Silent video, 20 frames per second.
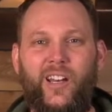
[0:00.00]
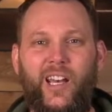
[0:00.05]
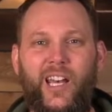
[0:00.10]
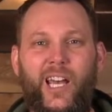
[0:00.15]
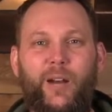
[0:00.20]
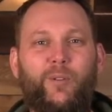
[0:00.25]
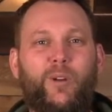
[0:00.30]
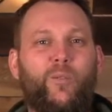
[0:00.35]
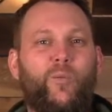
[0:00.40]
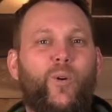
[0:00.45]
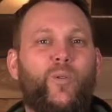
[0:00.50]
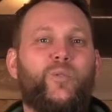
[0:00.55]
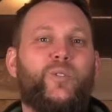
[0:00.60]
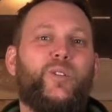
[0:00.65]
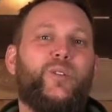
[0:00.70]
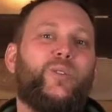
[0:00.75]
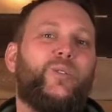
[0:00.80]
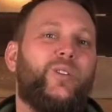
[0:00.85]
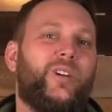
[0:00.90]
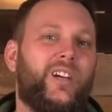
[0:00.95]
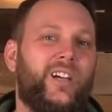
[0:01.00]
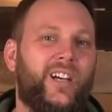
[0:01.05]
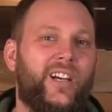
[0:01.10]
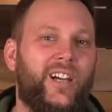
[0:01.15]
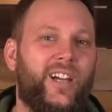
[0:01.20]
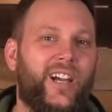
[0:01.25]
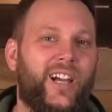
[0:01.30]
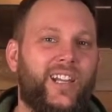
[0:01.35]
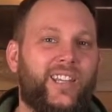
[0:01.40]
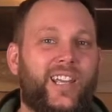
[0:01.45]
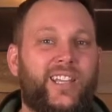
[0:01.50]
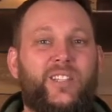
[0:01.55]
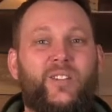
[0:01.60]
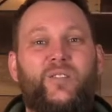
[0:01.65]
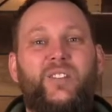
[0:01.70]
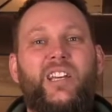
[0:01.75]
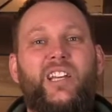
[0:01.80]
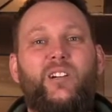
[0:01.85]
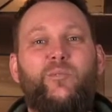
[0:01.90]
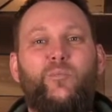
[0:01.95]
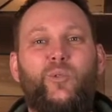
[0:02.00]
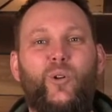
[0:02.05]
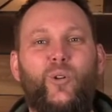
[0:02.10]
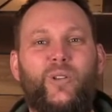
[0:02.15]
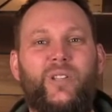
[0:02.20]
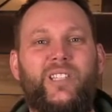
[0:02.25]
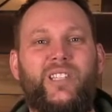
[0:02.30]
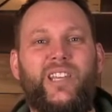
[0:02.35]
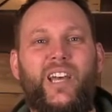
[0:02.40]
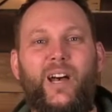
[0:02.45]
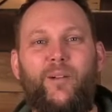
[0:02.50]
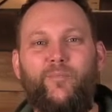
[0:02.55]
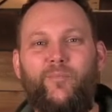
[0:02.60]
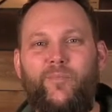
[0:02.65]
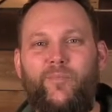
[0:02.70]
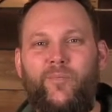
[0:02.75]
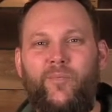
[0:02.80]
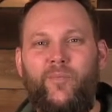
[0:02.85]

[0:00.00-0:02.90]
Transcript: And we won't do unless you take a bold step.